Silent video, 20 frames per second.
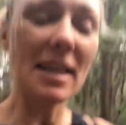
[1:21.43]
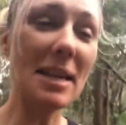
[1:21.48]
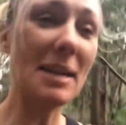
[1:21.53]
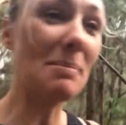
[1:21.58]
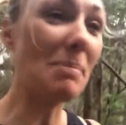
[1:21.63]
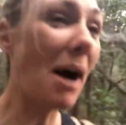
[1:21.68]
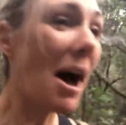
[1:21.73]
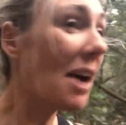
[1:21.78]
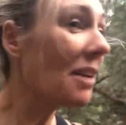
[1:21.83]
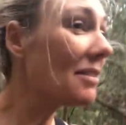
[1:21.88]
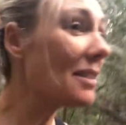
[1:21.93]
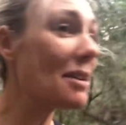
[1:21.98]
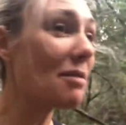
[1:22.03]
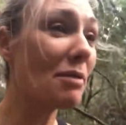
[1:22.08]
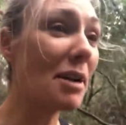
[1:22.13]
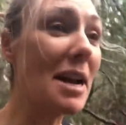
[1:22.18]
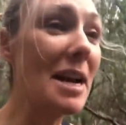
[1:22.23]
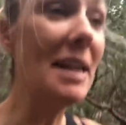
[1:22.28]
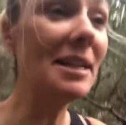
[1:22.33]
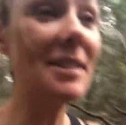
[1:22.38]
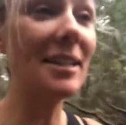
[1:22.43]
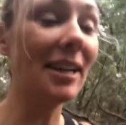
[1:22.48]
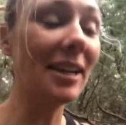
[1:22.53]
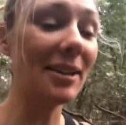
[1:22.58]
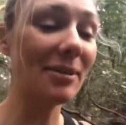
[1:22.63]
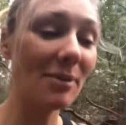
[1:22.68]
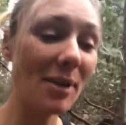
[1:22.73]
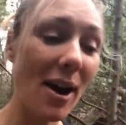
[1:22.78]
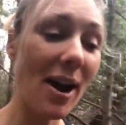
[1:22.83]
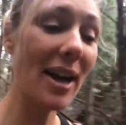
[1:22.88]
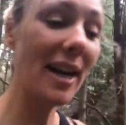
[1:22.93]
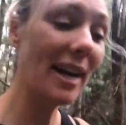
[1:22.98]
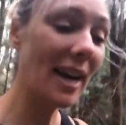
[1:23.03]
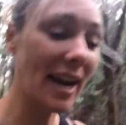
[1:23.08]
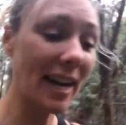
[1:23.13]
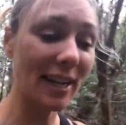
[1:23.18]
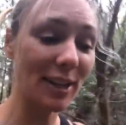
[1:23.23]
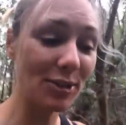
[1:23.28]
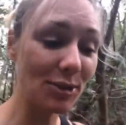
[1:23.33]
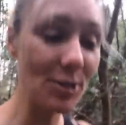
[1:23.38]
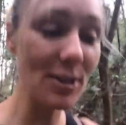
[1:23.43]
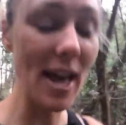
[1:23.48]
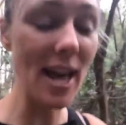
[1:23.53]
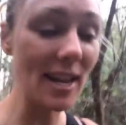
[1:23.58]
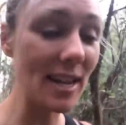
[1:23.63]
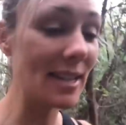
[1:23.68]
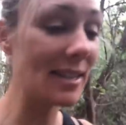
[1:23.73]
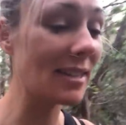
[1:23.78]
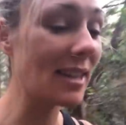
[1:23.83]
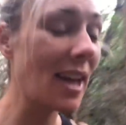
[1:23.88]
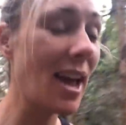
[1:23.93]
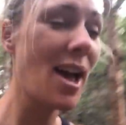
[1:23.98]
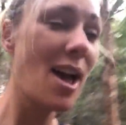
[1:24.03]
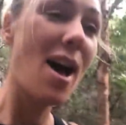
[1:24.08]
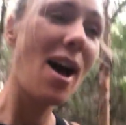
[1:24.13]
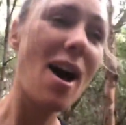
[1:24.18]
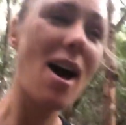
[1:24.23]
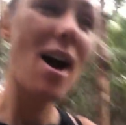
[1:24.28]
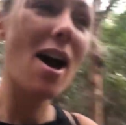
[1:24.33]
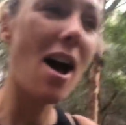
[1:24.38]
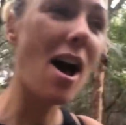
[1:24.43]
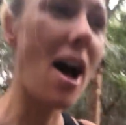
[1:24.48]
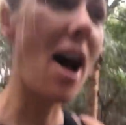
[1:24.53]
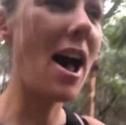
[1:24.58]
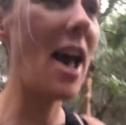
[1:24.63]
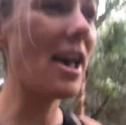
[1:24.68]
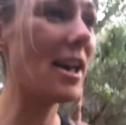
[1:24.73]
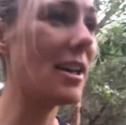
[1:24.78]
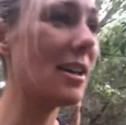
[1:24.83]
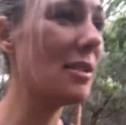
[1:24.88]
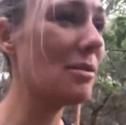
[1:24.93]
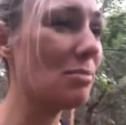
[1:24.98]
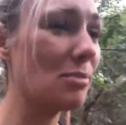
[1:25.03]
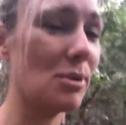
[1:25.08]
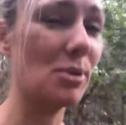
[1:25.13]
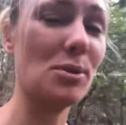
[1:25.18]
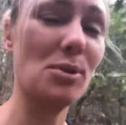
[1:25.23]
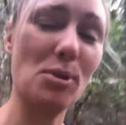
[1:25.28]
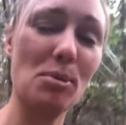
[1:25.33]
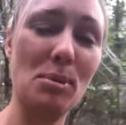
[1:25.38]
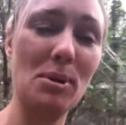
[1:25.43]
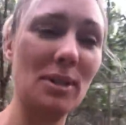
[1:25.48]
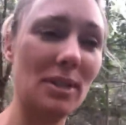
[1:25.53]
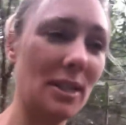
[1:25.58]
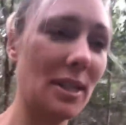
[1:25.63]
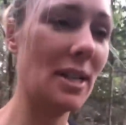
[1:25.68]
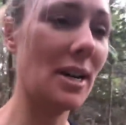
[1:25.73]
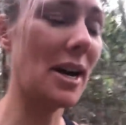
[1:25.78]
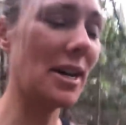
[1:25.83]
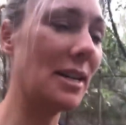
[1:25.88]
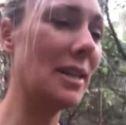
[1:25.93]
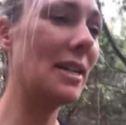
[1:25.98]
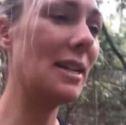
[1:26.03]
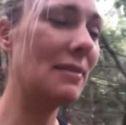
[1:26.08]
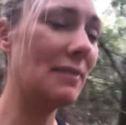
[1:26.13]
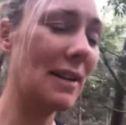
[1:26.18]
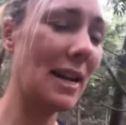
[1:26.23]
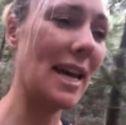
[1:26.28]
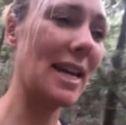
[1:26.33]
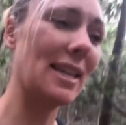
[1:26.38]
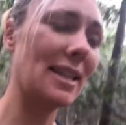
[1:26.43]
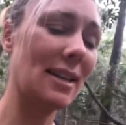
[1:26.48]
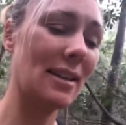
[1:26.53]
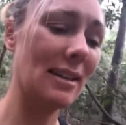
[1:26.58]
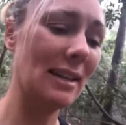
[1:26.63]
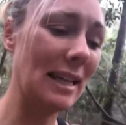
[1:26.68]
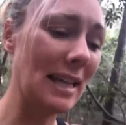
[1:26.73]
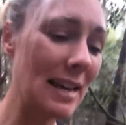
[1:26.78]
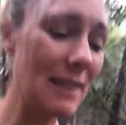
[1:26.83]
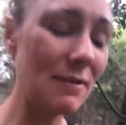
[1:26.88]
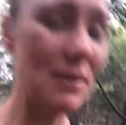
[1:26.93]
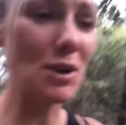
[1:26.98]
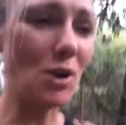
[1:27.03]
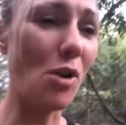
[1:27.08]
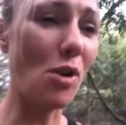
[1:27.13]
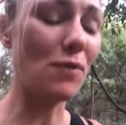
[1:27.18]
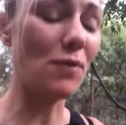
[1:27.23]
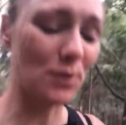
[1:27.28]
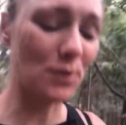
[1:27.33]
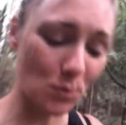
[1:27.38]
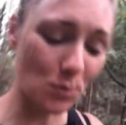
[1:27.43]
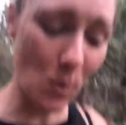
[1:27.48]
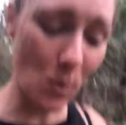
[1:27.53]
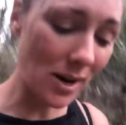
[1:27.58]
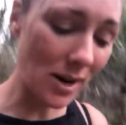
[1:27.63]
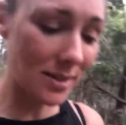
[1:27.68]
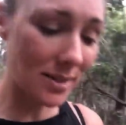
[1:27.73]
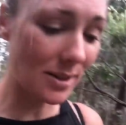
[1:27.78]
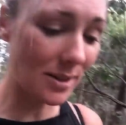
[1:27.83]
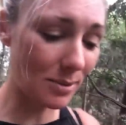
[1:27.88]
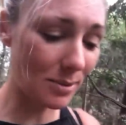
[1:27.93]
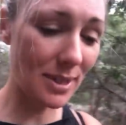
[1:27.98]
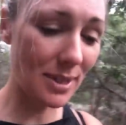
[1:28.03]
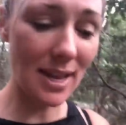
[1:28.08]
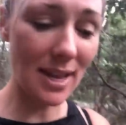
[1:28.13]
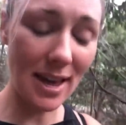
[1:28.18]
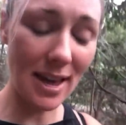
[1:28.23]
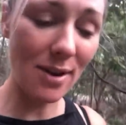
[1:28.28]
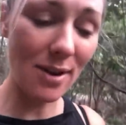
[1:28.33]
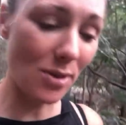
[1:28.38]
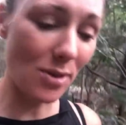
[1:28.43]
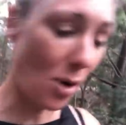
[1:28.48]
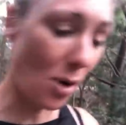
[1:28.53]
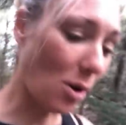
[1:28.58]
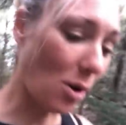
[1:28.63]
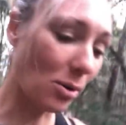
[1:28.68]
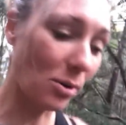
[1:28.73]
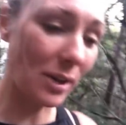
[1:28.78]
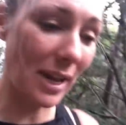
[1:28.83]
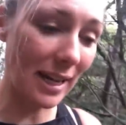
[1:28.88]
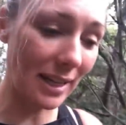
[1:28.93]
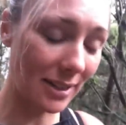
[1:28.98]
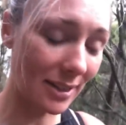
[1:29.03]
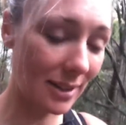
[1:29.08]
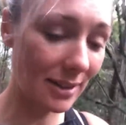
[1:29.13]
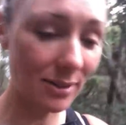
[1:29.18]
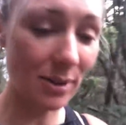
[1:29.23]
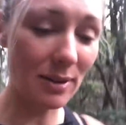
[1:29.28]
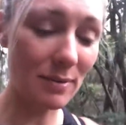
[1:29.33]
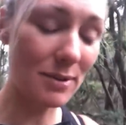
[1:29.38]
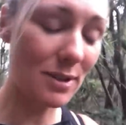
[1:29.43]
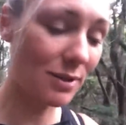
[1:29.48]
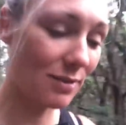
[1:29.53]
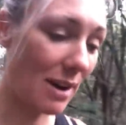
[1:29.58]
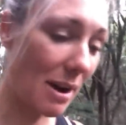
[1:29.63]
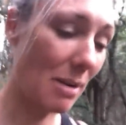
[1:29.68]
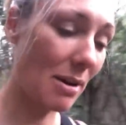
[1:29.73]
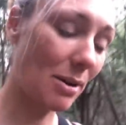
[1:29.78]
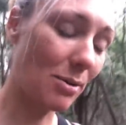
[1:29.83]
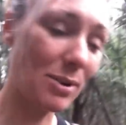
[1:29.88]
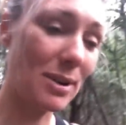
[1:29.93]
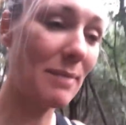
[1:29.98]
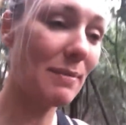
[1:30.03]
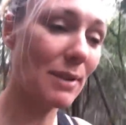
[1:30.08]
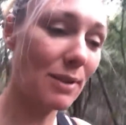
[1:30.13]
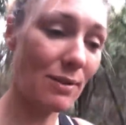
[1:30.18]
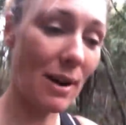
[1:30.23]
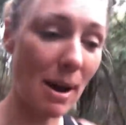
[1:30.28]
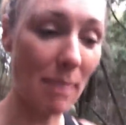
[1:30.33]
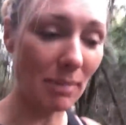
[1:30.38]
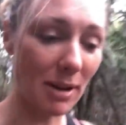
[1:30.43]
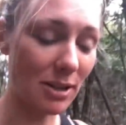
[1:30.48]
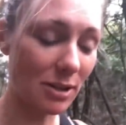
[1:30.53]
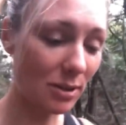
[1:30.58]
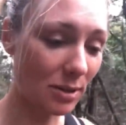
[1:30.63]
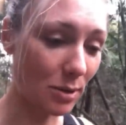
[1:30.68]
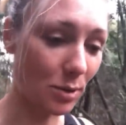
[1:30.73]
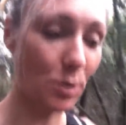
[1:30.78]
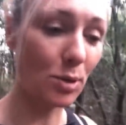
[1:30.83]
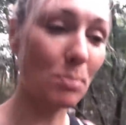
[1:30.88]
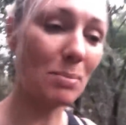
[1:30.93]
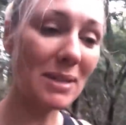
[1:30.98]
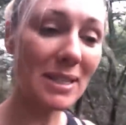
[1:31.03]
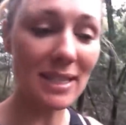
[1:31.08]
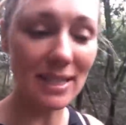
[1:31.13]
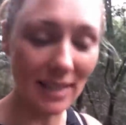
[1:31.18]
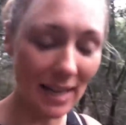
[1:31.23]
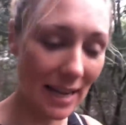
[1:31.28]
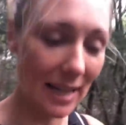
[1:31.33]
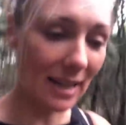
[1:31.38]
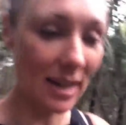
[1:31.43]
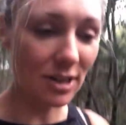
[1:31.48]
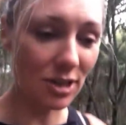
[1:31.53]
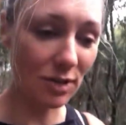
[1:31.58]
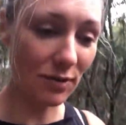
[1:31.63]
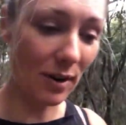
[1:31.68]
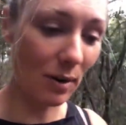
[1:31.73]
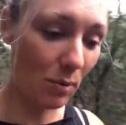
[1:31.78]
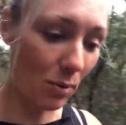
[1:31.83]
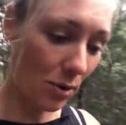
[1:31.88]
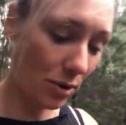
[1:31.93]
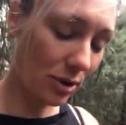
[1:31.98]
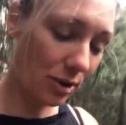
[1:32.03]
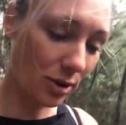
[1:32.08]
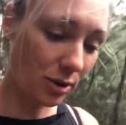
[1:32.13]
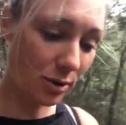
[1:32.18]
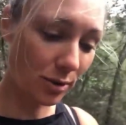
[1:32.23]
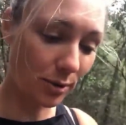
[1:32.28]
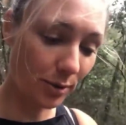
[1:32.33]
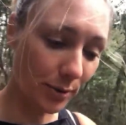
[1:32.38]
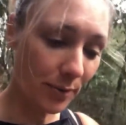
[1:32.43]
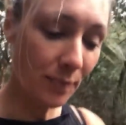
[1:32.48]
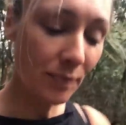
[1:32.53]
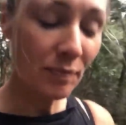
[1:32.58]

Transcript: I think part of that reason why I can do that is I was so busy. I didn't even leave the office once. I was there the whole, not even to grab, I couldn't even grab lunch because I was too busy to get lunch if I wanted to.